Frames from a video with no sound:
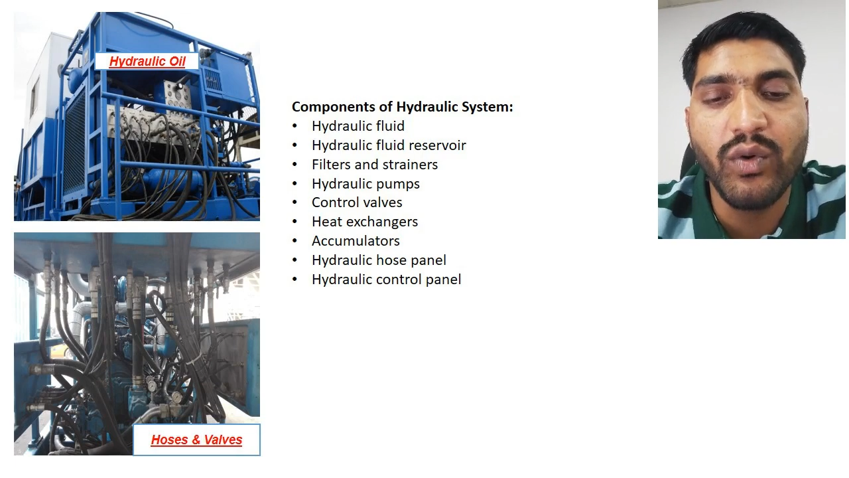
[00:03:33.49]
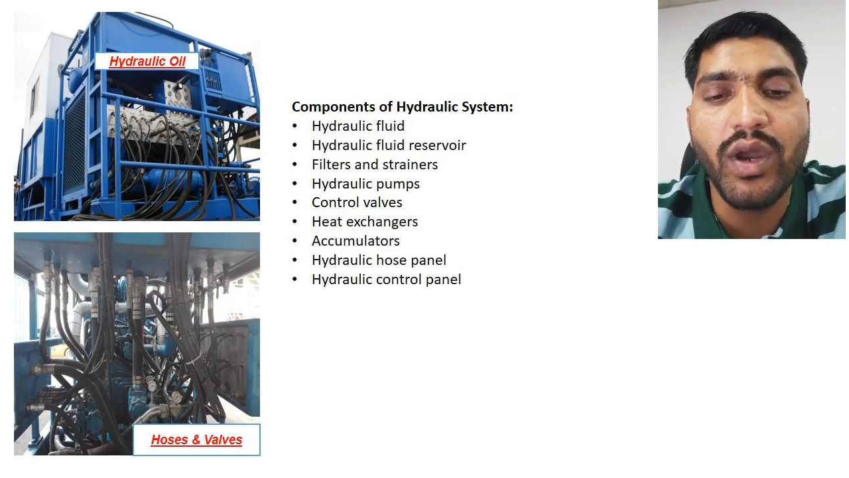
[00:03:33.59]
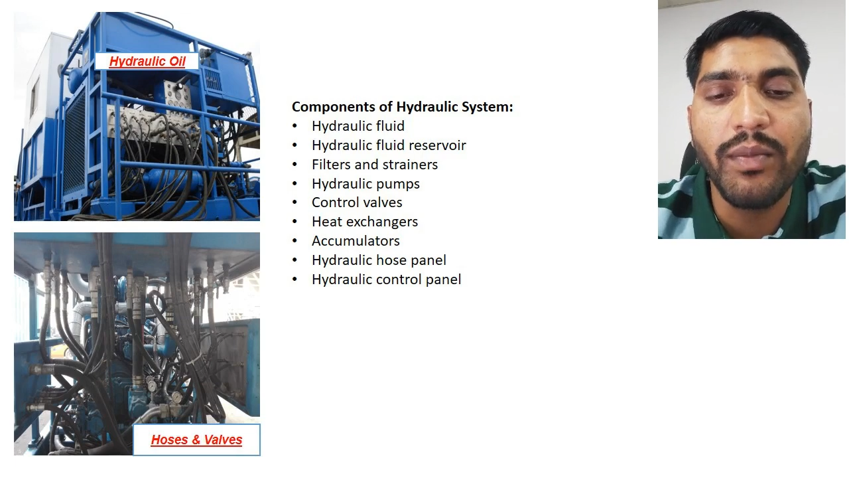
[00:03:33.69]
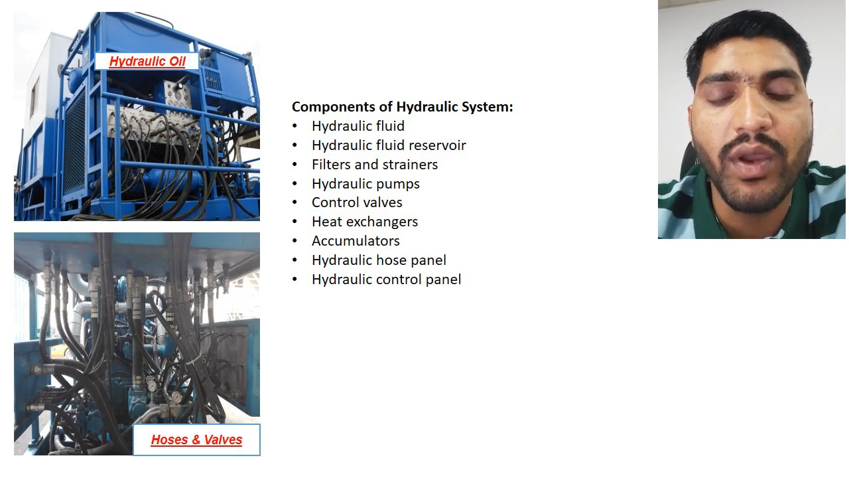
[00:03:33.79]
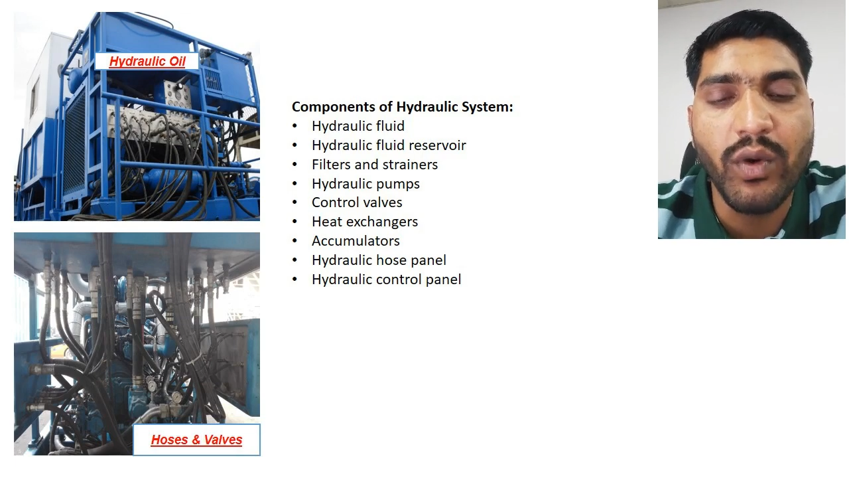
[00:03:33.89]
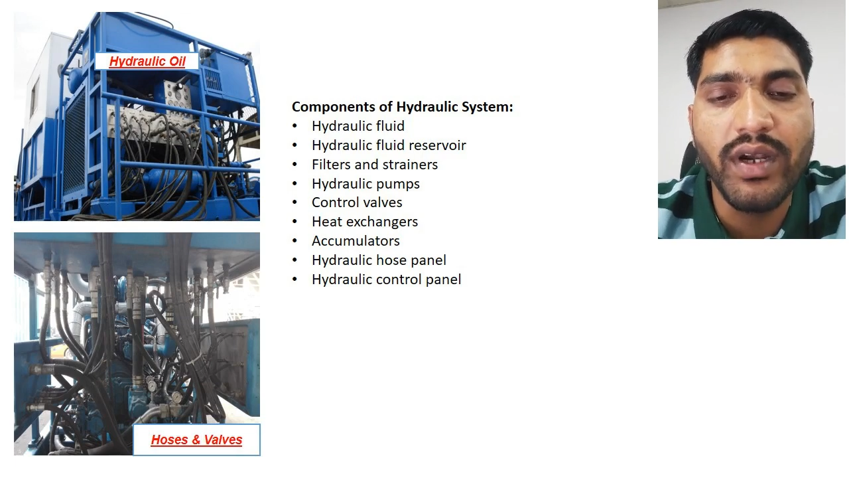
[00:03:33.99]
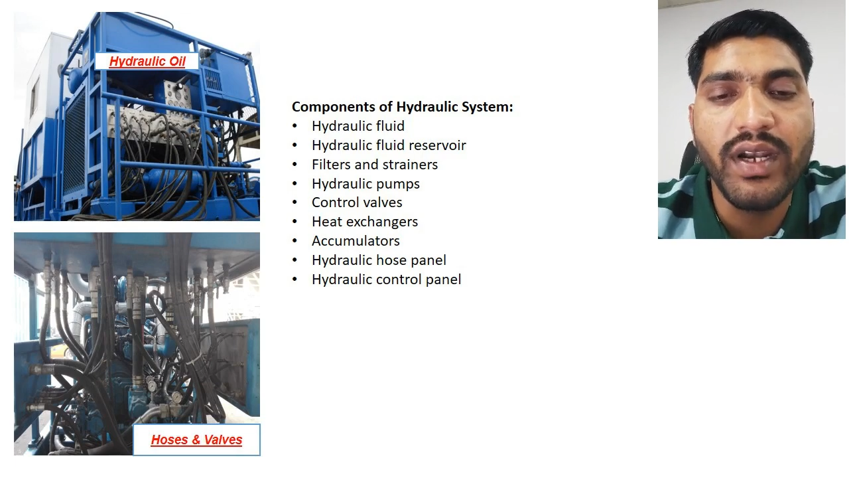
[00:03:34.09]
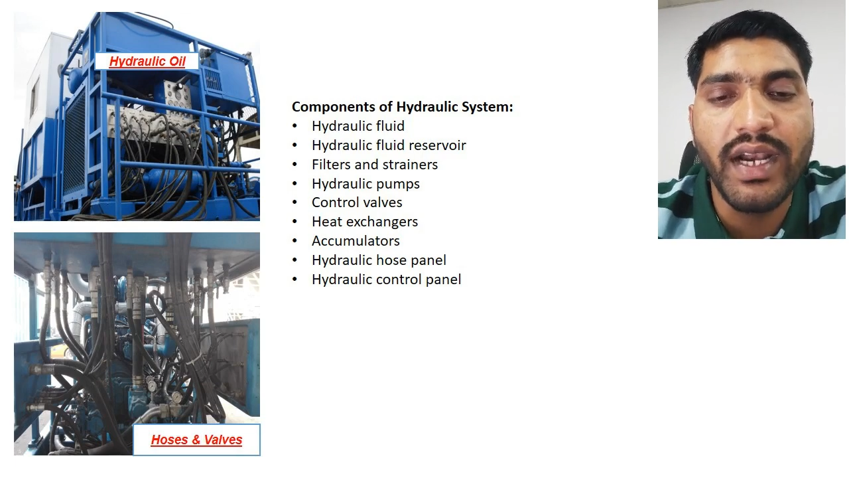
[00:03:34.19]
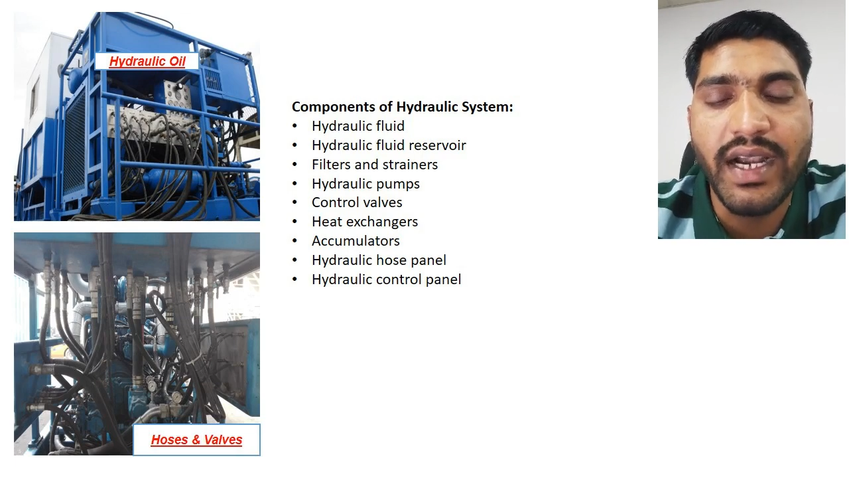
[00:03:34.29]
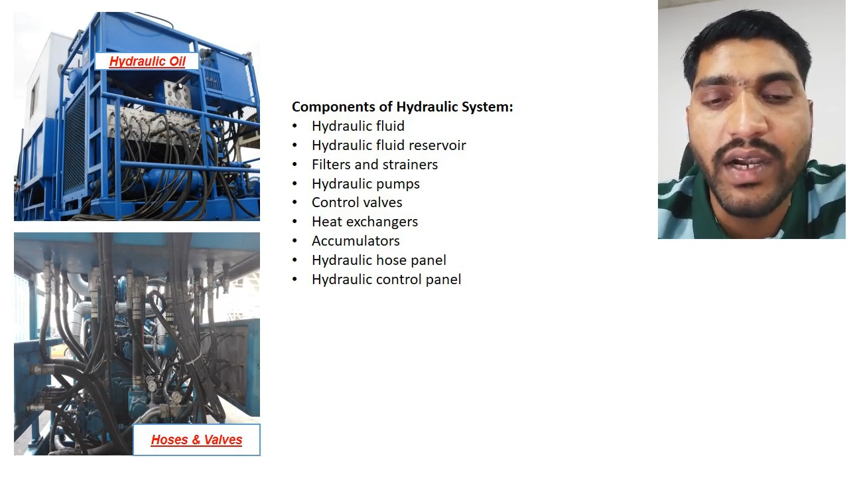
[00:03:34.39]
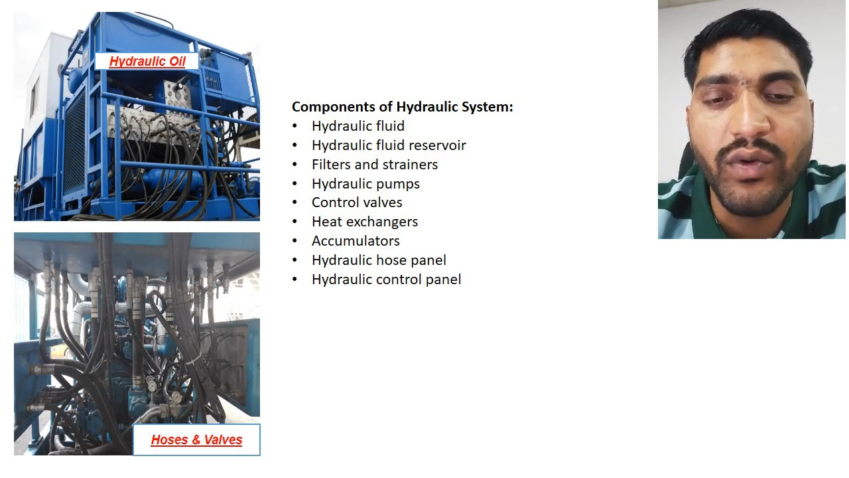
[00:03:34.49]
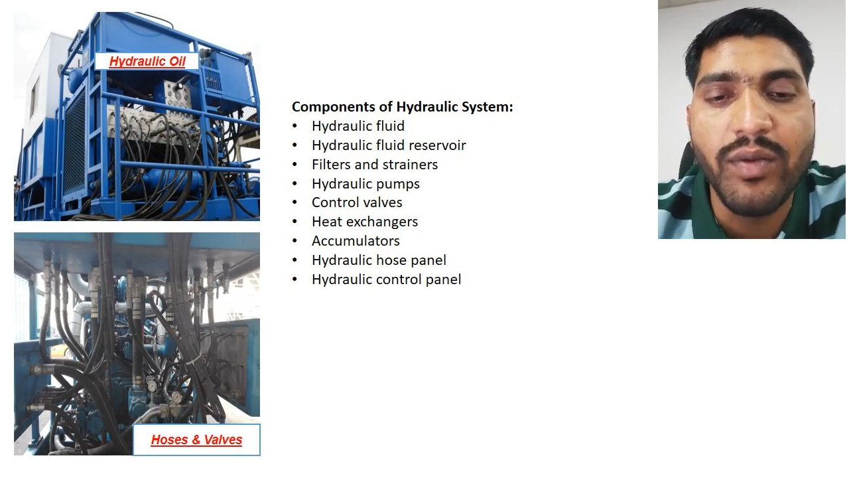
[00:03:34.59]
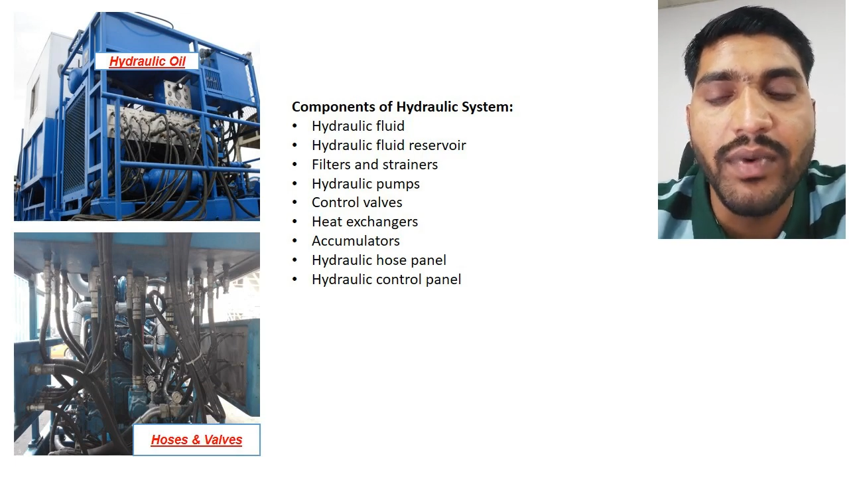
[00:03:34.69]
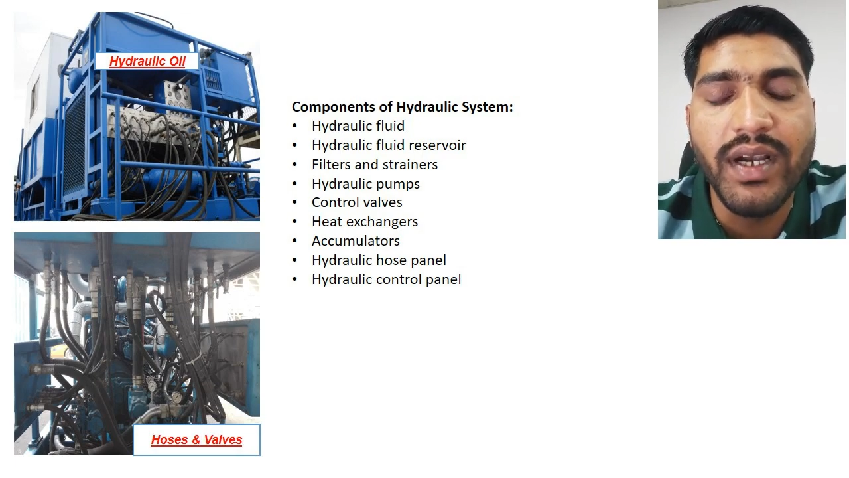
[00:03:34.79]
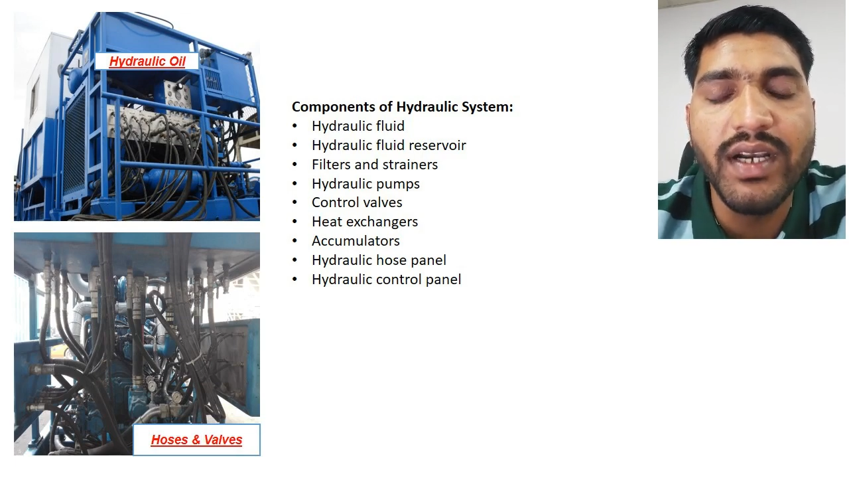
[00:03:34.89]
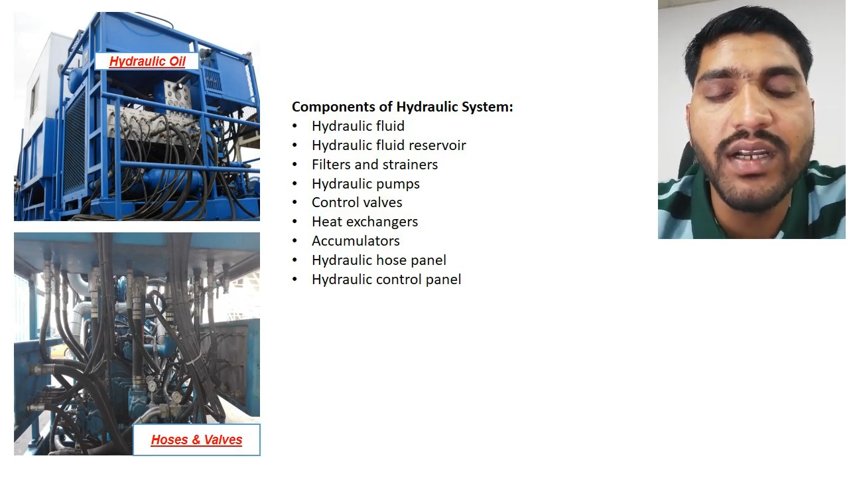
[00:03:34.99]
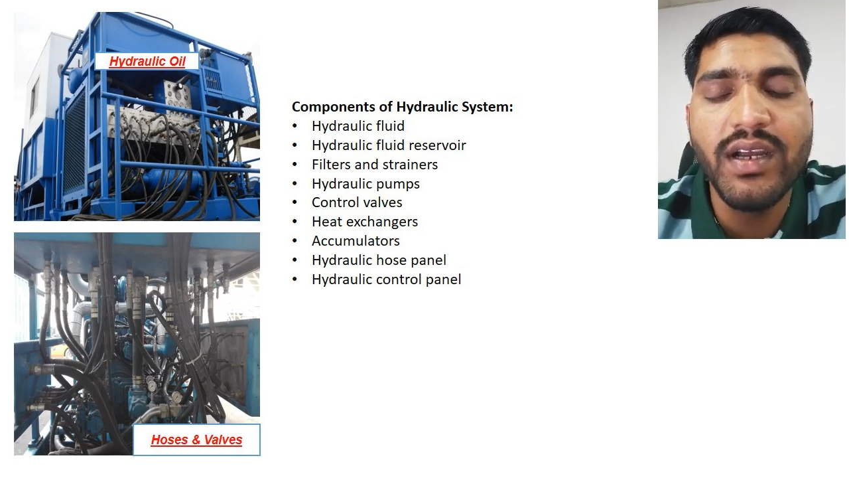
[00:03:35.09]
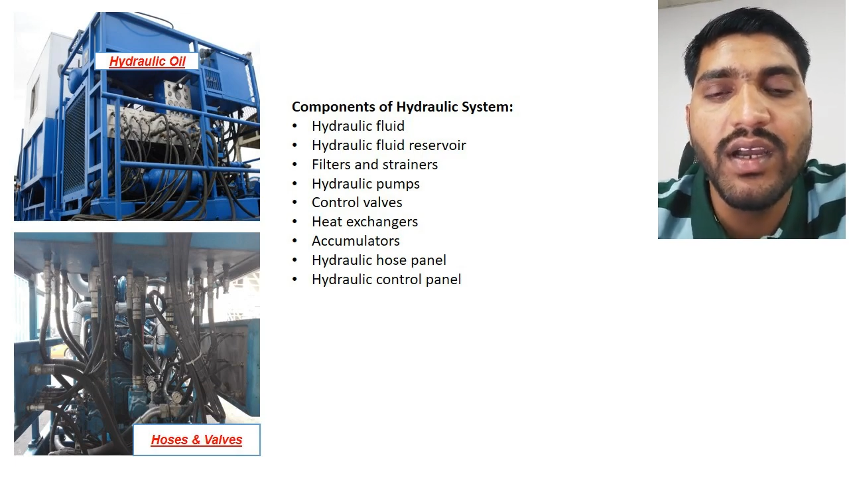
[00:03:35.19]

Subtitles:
one by one, and we will build